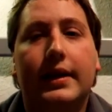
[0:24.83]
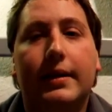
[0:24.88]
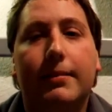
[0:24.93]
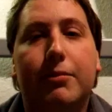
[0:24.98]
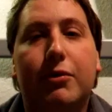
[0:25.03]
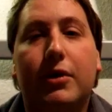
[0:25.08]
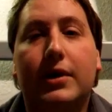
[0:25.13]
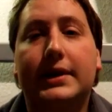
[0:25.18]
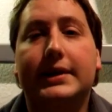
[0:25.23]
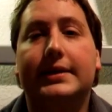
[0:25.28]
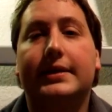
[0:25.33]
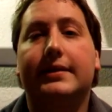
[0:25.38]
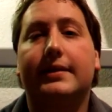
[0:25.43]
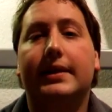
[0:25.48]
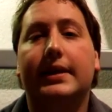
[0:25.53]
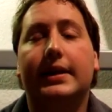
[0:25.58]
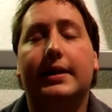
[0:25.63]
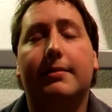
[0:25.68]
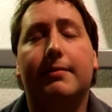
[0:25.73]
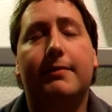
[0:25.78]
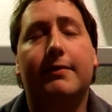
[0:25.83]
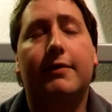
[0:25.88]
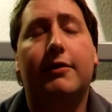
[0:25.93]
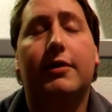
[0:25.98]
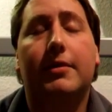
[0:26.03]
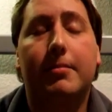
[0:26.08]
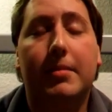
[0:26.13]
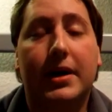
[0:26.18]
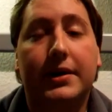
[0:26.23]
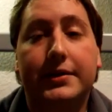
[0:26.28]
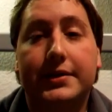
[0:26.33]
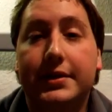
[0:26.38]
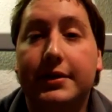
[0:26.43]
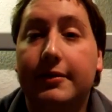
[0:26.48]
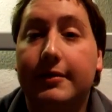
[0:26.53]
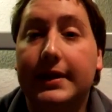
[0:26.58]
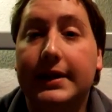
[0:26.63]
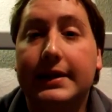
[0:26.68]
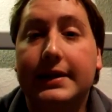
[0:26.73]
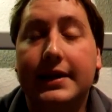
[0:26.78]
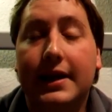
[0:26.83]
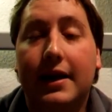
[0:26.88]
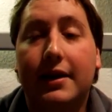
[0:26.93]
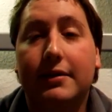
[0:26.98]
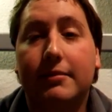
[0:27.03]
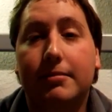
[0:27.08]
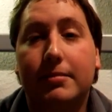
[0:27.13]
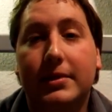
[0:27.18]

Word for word: in progress in the, for about two weeks now,